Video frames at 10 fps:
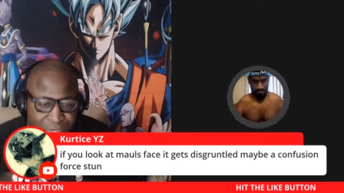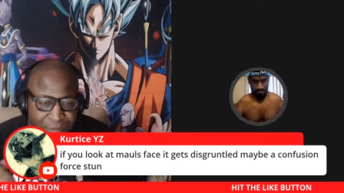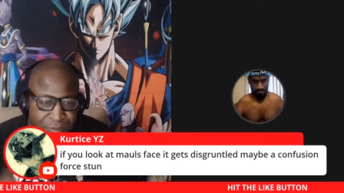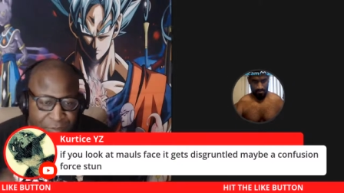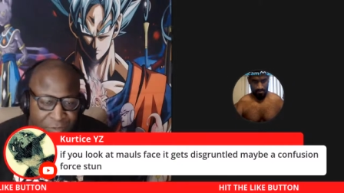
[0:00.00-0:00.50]

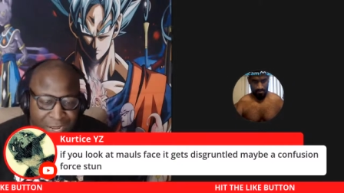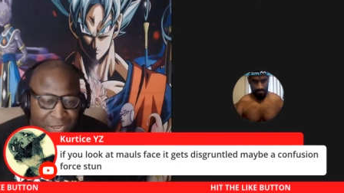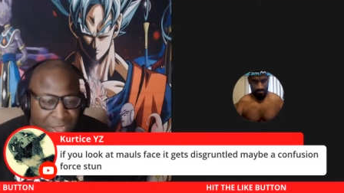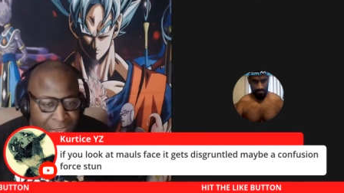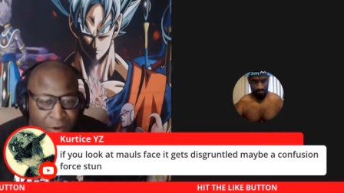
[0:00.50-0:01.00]
So that
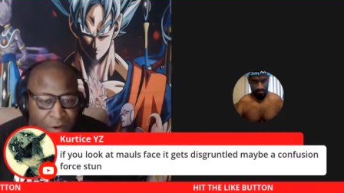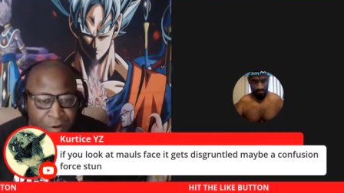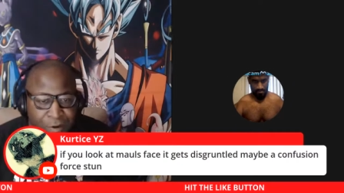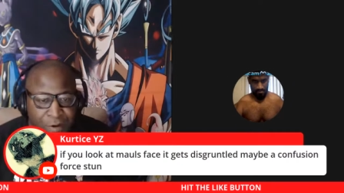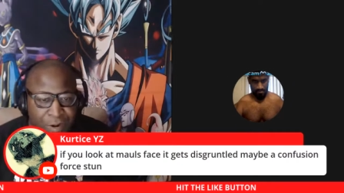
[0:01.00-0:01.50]
anger
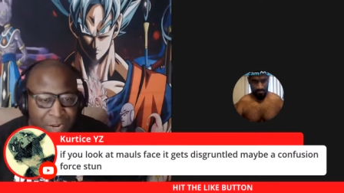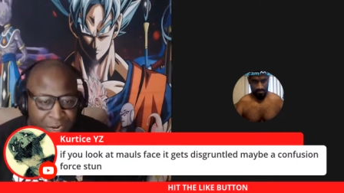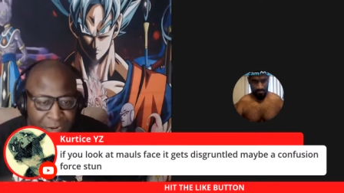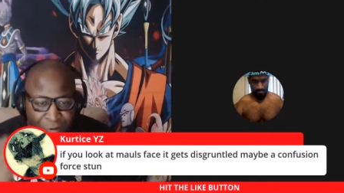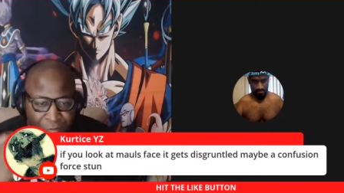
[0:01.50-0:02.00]
and that
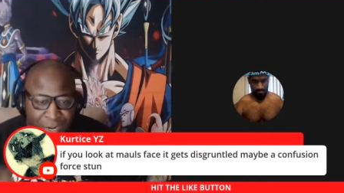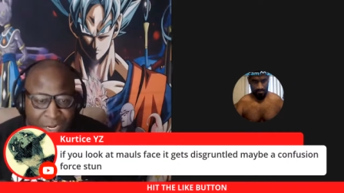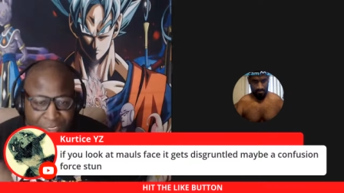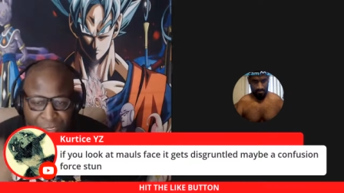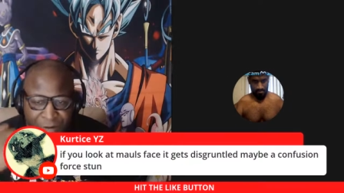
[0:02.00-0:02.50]
rage and
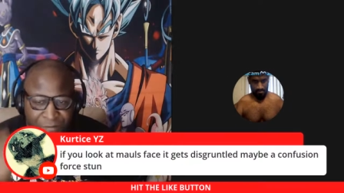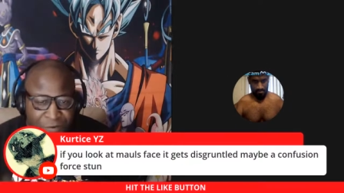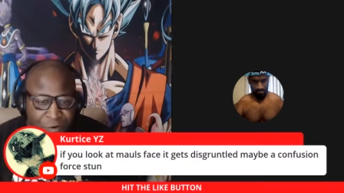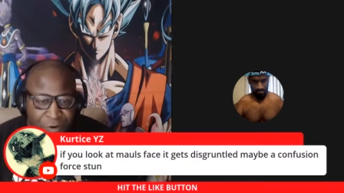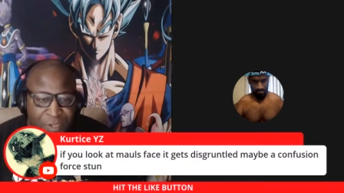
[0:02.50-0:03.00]
that
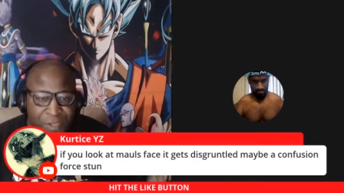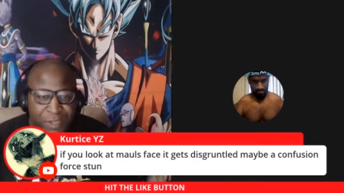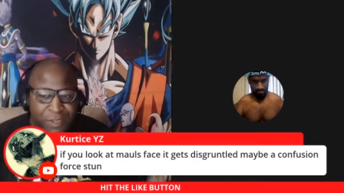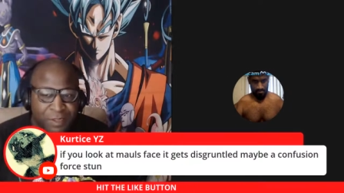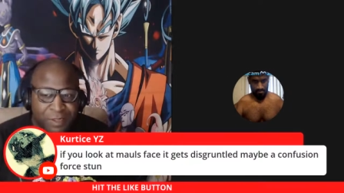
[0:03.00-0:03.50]
fury,
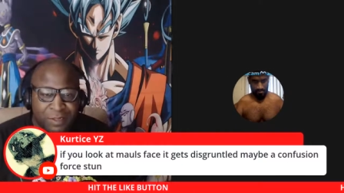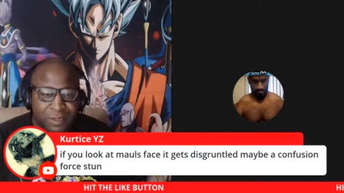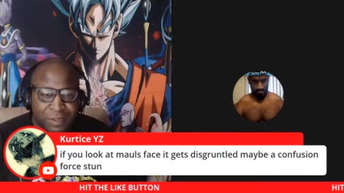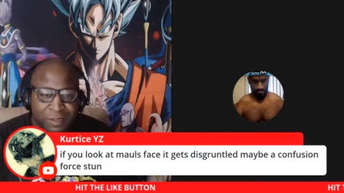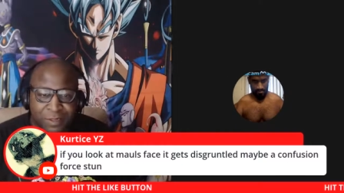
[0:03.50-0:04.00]

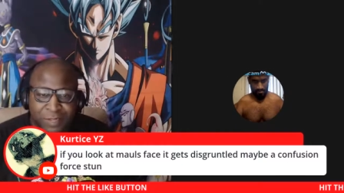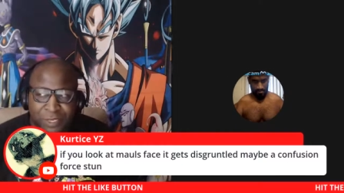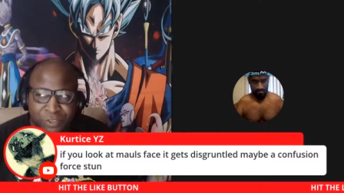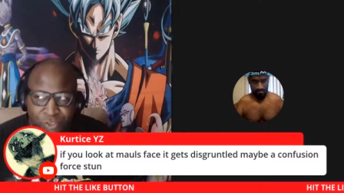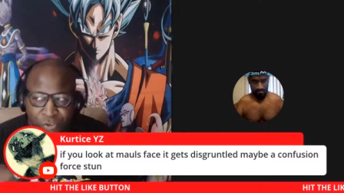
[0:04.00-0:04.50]
that's
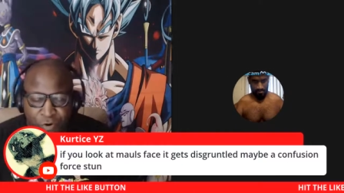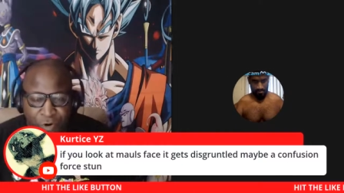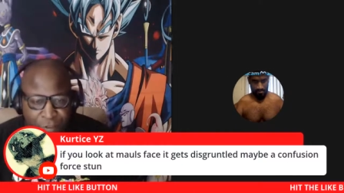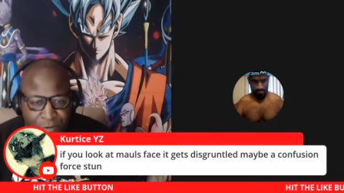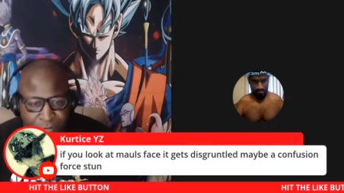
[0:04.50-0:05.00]
short.
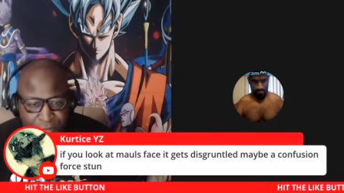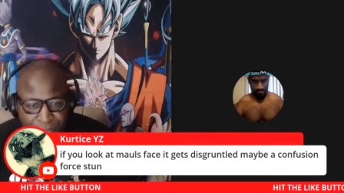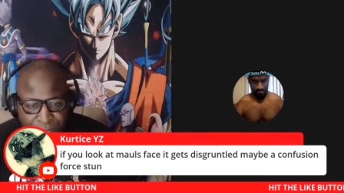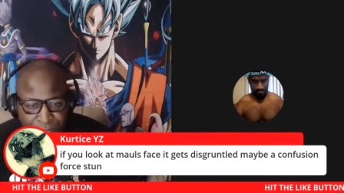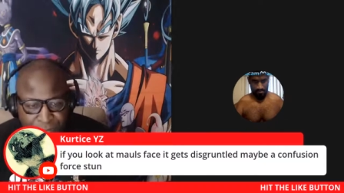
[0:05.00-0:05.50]

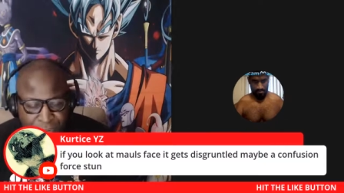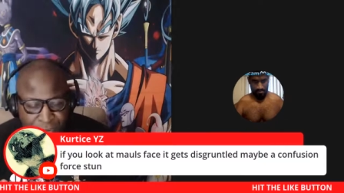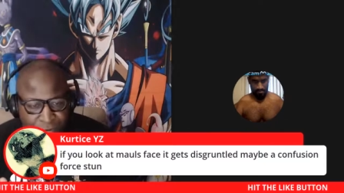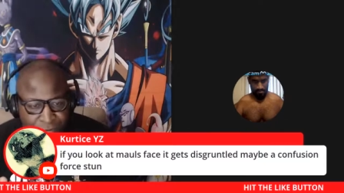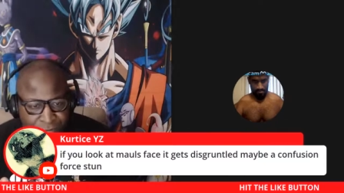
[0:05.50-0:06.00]
when
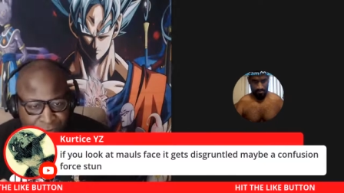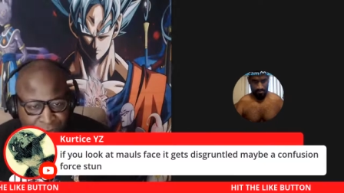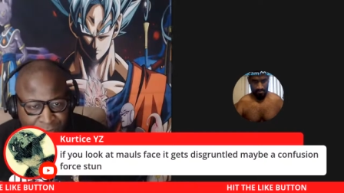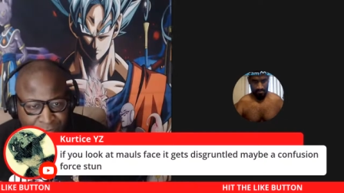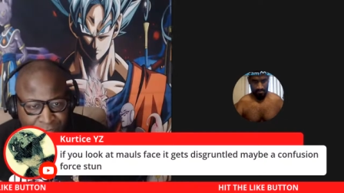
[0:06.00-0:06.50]
you
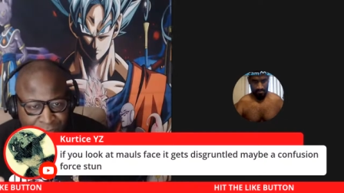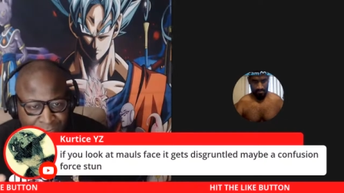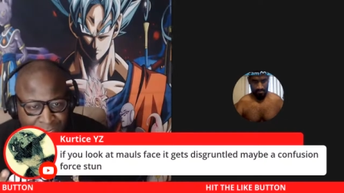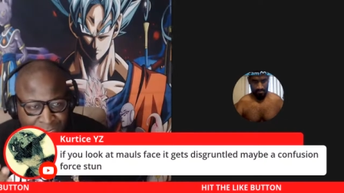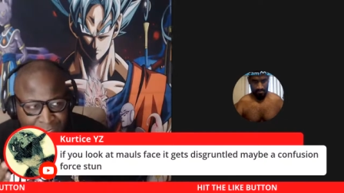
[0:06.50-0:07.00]

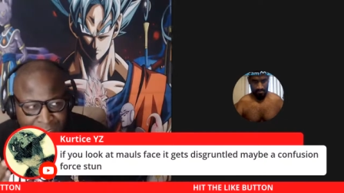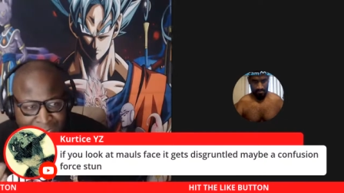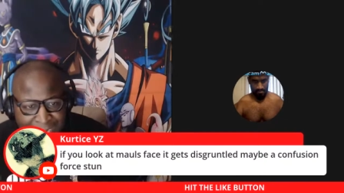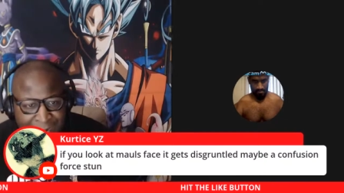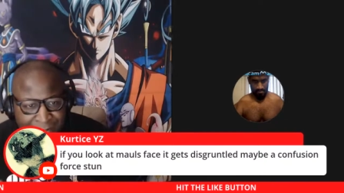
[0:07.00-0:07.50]

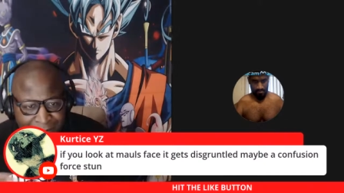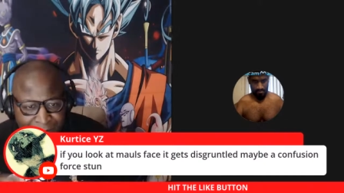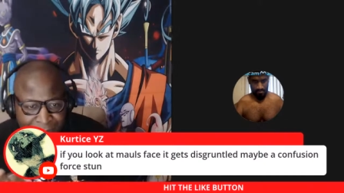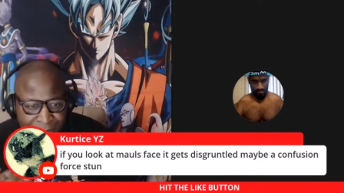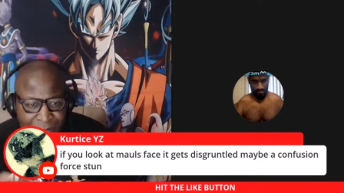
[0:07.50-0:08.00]

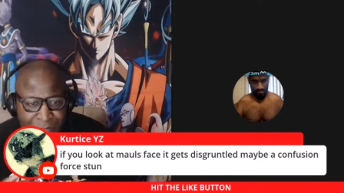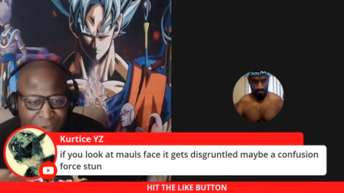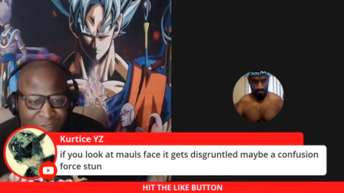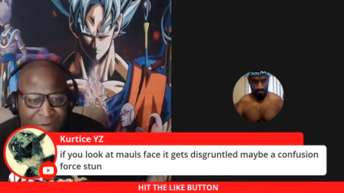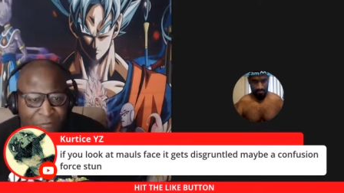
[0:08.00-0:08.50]
the books
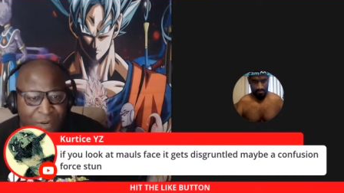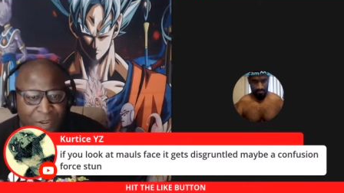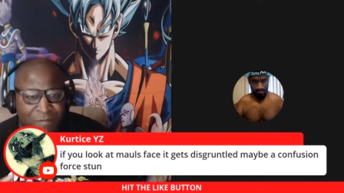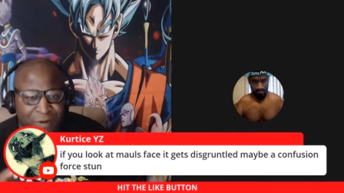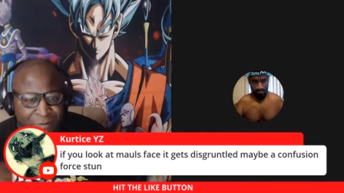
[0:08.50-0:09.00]
I've read,
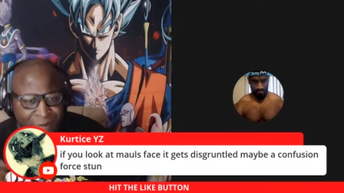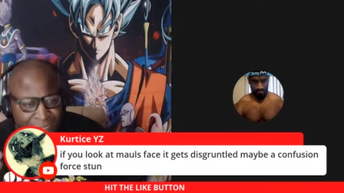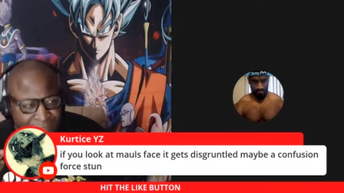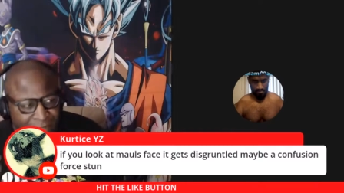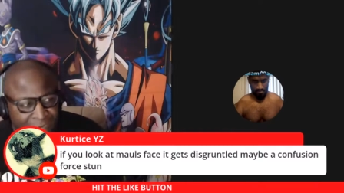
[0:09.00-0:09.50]
whenever they're in some
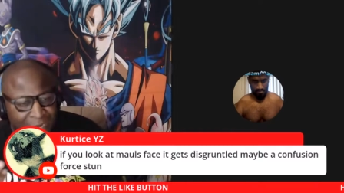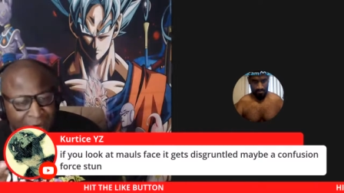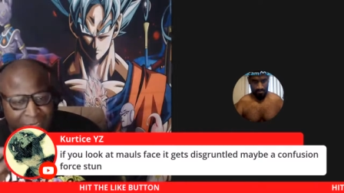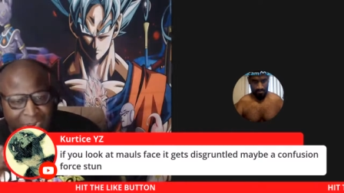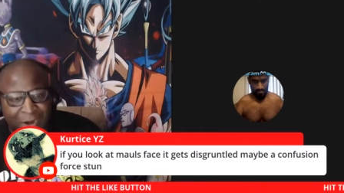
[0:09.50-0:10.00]
kind of
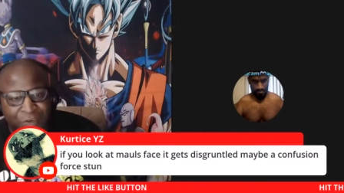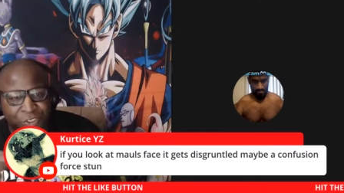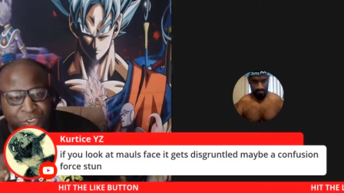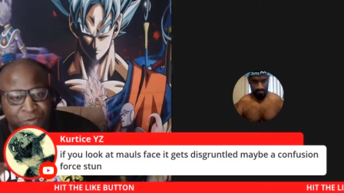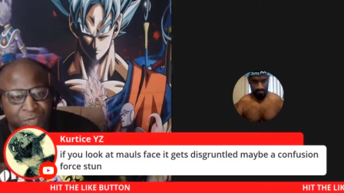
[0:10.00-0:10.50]
dire
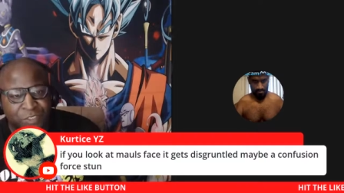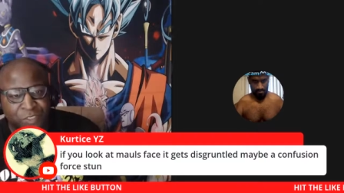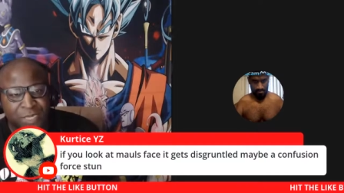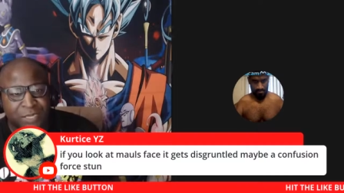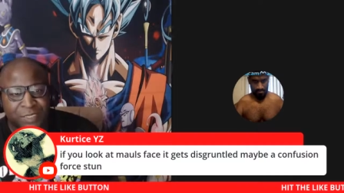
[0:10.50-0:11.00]
situation, they
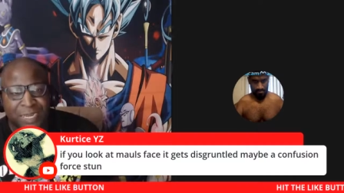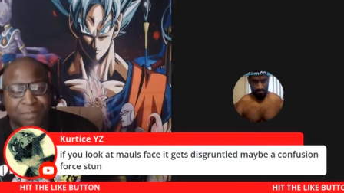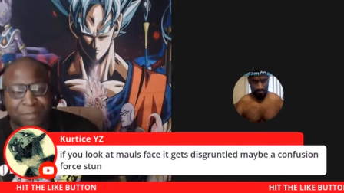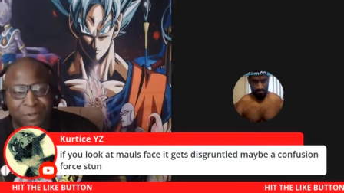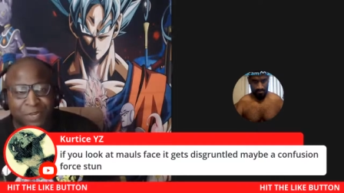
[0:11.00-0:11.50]
can tap
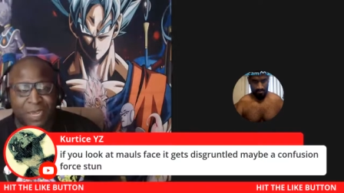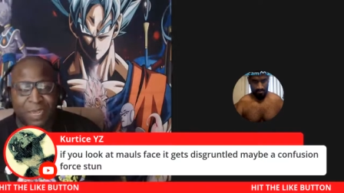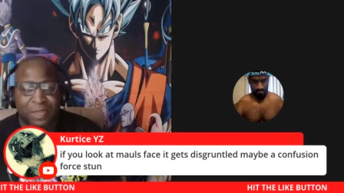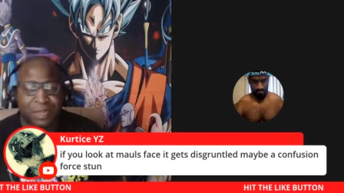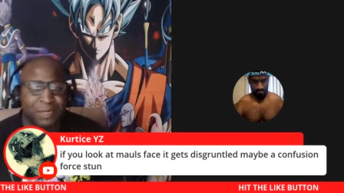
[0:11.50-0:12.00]
into that
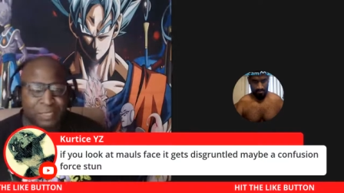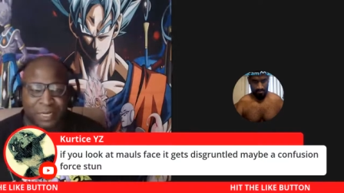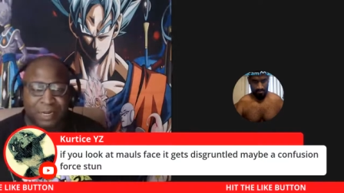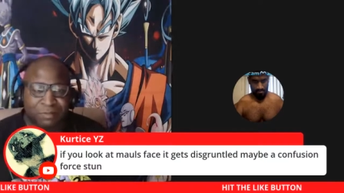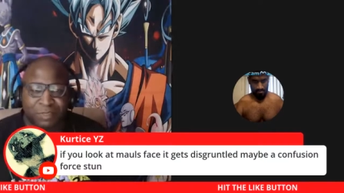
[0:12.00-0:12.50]
to get
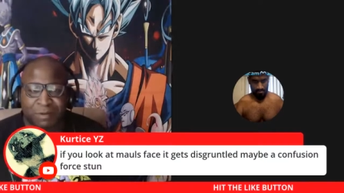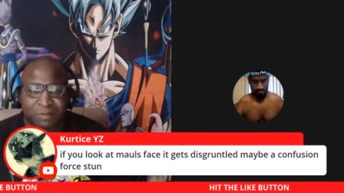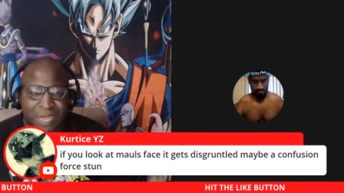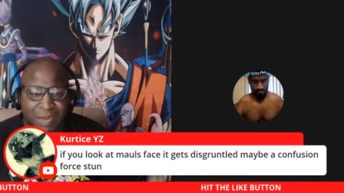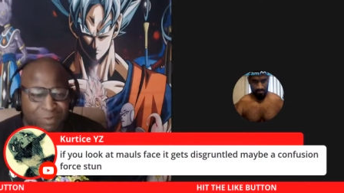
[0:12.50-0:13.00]
themselves
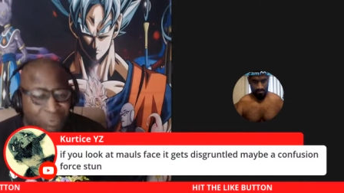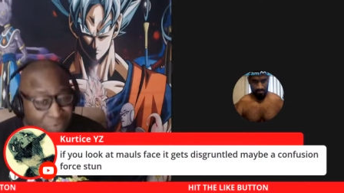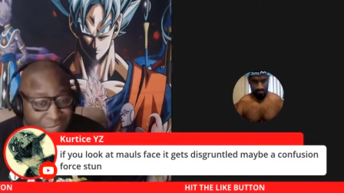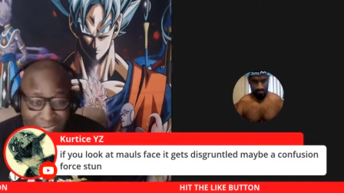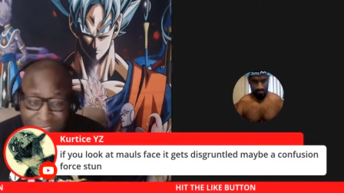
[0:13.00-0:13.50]
out. But you
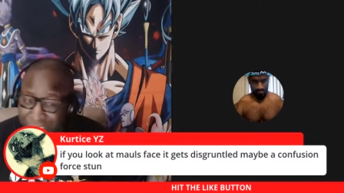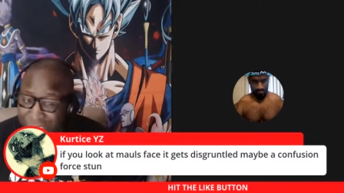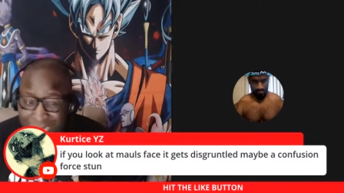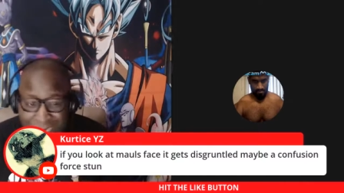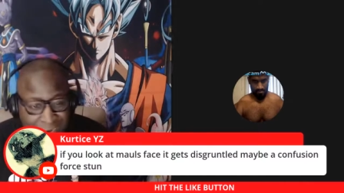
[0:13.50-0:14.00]
can't sustain
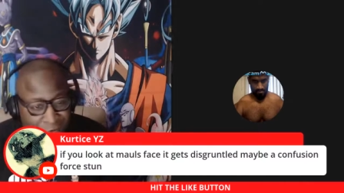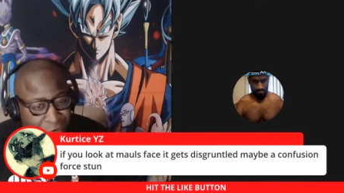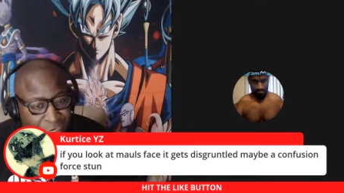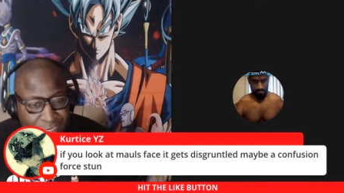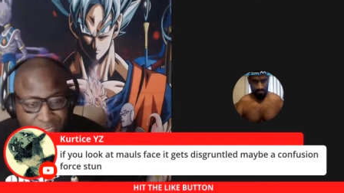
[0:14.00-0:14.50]
that
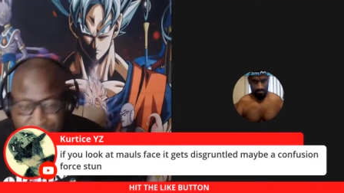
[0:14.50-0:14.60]
rage.